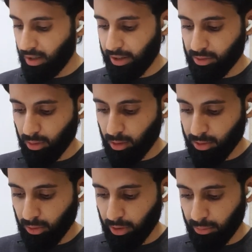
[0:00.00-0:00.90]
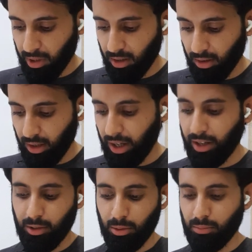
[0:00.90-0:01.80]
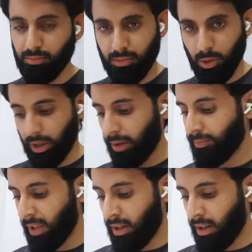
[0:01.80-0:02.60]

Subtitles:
is also going to be 8Q, okay?